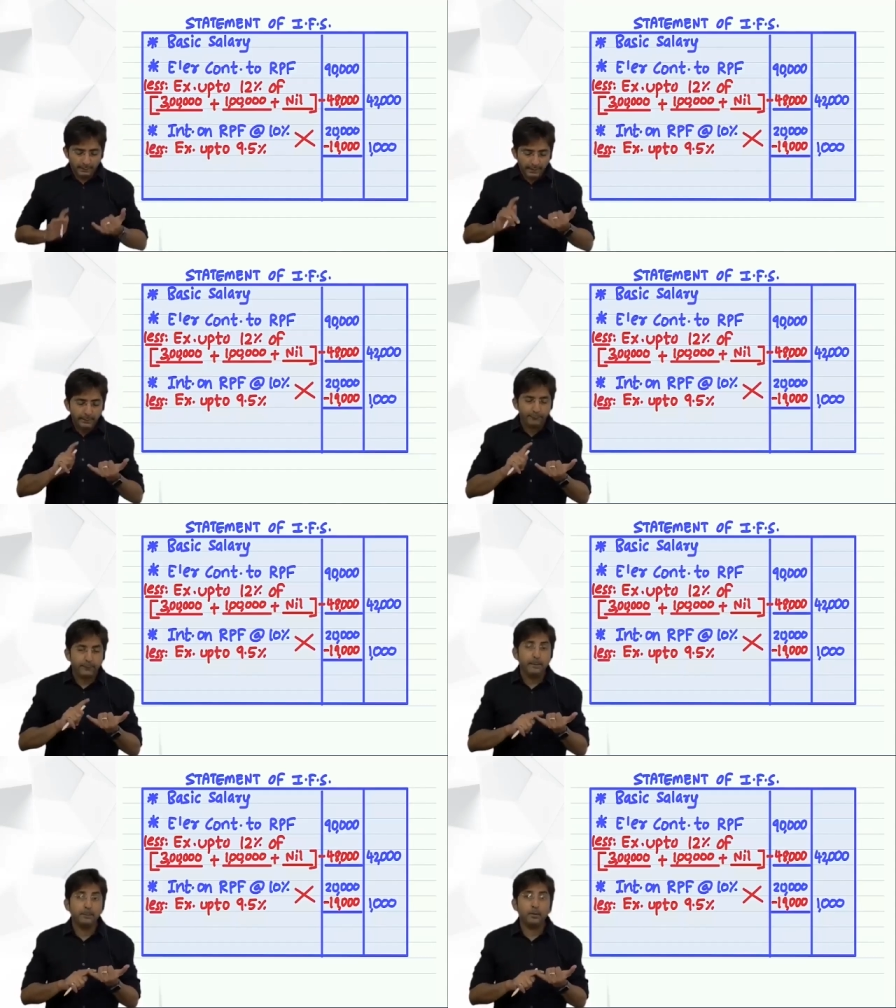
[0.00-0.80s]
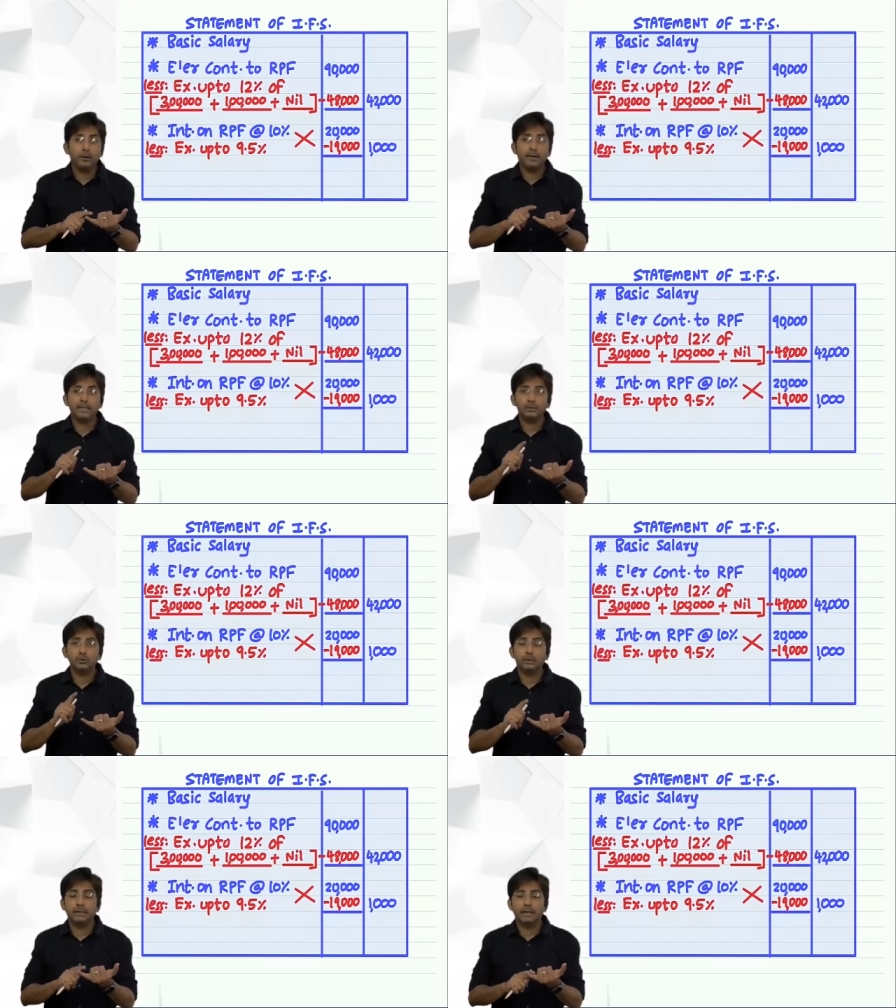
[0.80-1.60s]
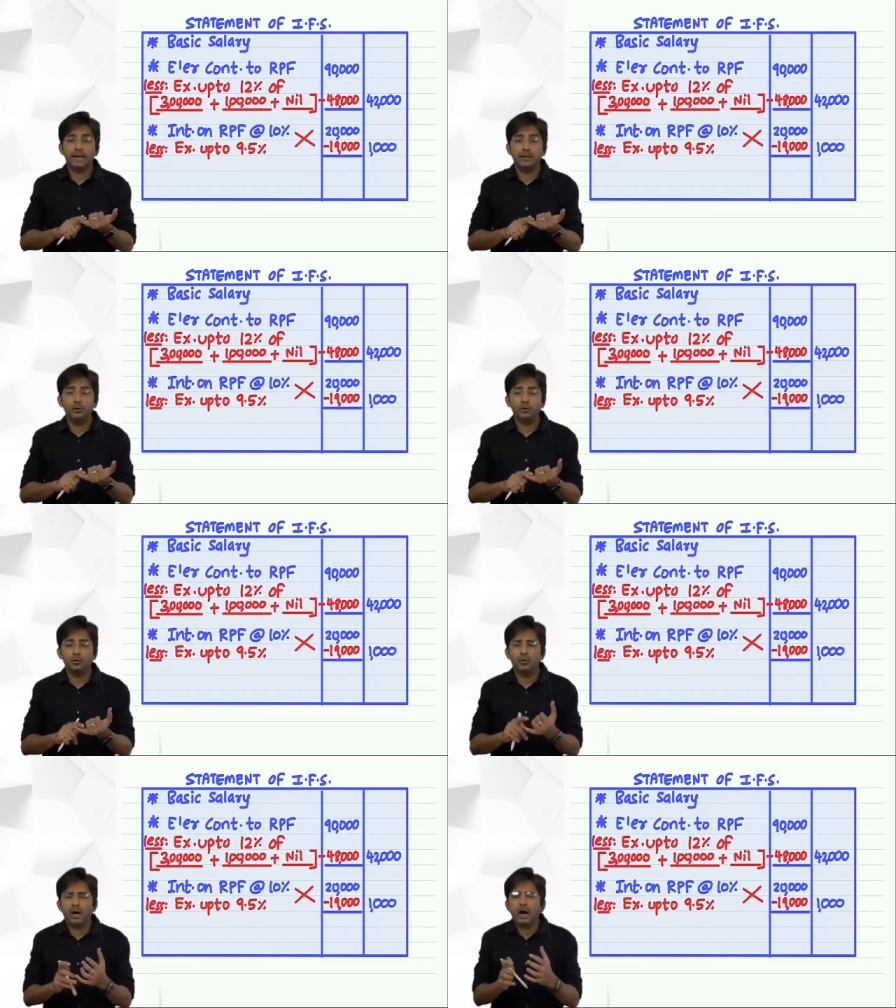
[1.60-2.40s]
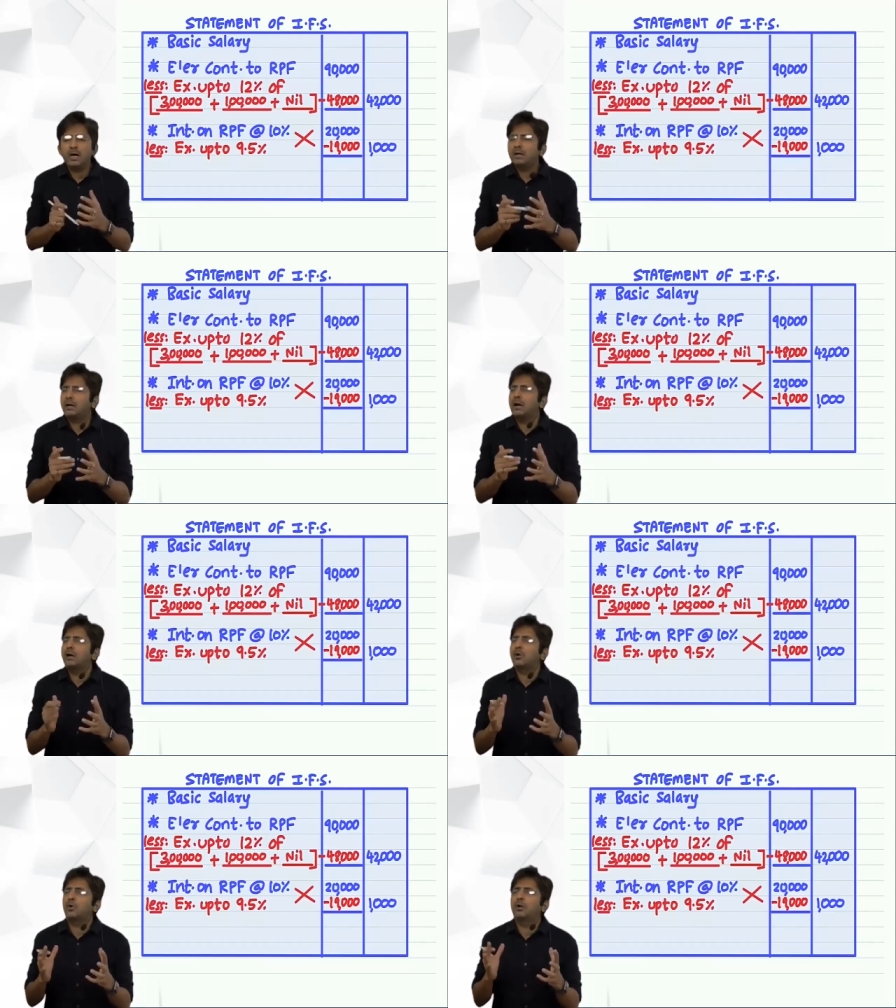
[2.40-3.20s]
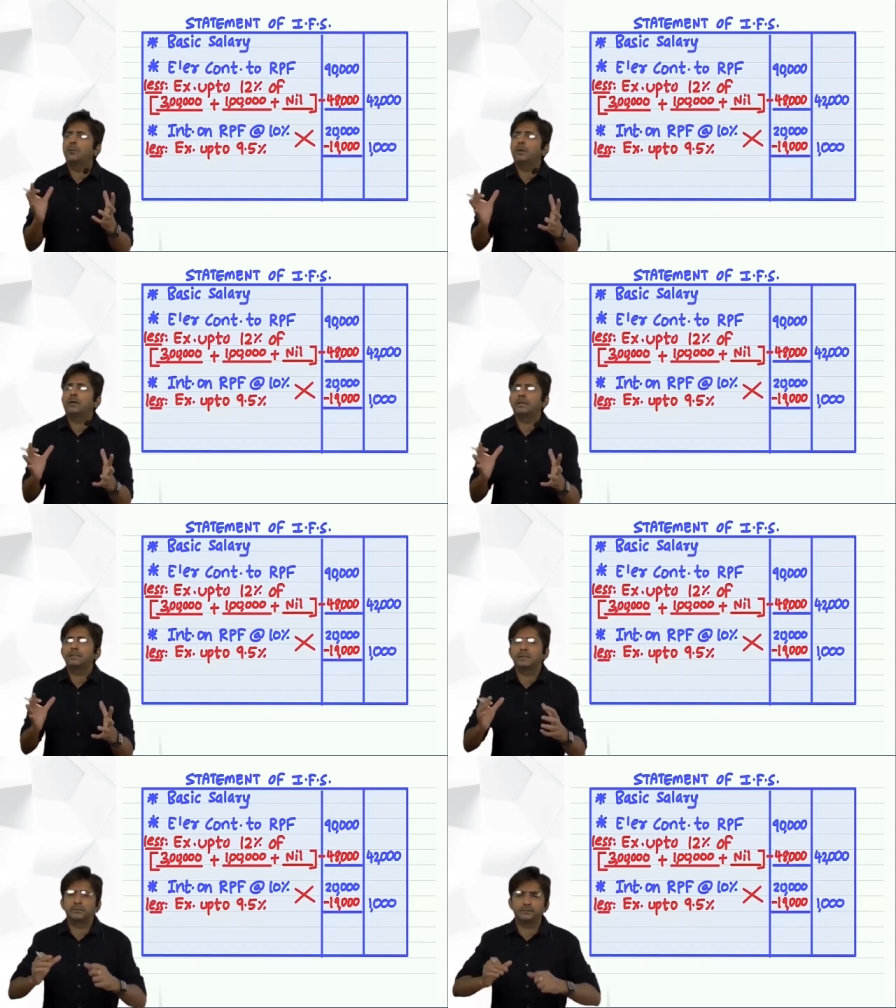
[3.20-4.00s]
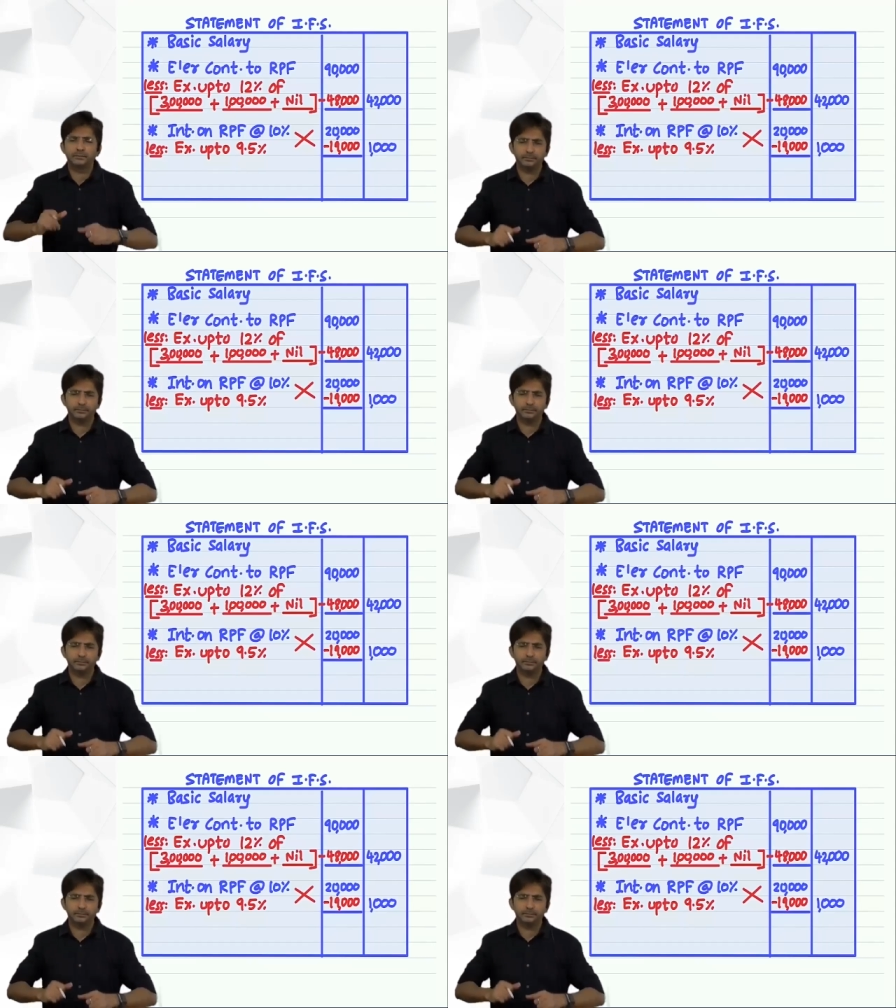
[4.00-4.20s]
If employee has to retire due to uncontrollable reason.